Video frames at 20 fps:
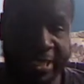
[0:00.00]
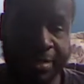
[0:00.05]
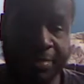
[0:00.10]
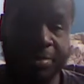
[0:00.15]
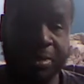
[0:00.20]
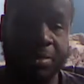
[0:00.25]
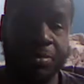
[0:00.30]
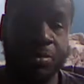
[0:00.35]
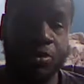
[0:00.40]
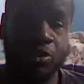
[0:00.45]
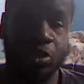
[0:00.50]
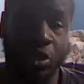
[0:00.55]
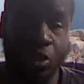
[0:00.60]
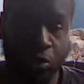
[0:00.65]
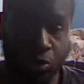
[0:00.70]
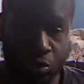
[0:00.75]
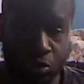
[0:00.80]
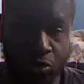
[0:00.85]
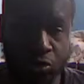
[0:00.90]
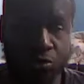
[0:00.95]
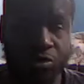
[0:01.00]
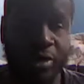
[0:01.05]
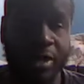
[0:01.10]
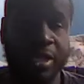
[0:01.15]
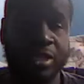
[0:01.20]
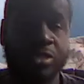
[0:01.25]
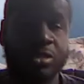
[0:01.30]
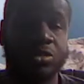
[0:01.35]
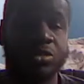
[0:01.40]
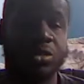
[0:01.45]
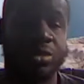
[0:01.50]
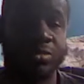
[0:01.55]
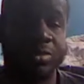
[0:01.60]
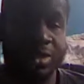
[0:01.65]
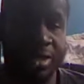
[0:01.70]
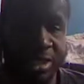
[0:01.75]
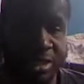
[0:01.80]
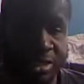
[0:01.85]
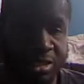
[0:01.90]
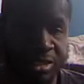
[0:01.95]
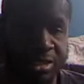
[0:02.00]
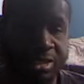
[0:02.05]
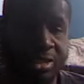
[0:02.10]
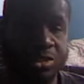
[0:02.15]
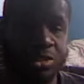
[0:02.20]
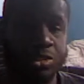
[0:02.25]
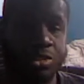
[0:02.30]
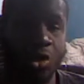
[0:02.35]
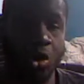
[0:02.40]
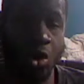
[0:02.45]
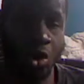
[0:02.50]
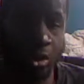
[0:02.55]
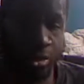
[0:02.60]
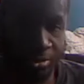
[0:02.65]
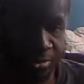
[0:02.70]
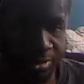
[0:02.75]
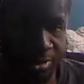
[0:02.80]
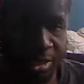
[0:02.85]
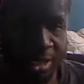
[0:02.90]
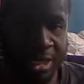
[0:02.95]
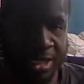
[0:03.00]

that people go through trials and tribulations and storms.